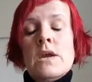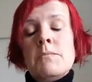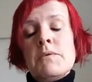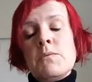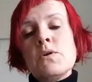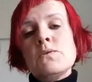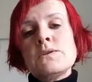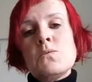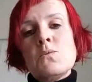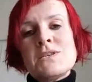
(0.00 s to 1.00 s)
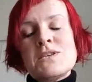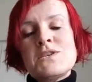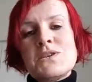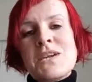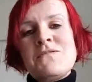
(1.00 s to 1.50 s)
But we also wanted
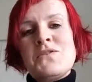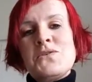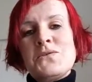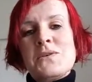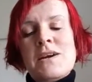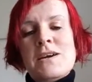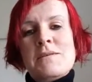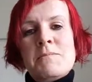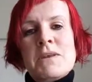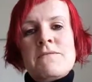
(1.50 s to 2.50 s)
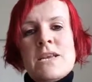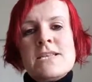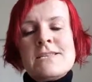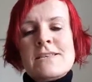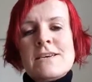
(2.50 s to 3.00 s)
to give you a bit of an
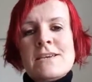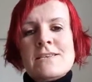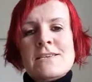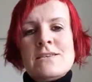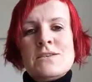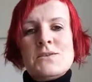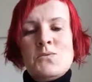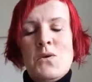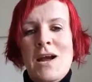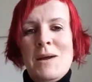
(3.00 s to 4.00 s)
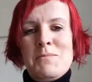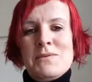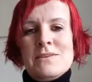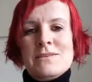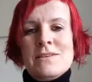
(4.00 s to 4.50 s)
insight into what
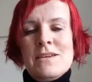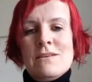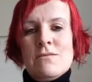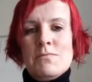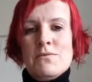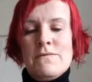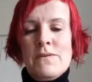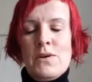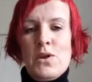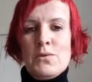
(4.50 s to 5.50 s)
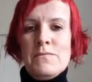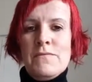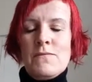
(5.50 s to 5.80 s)
happens here at Portfolio Oomph,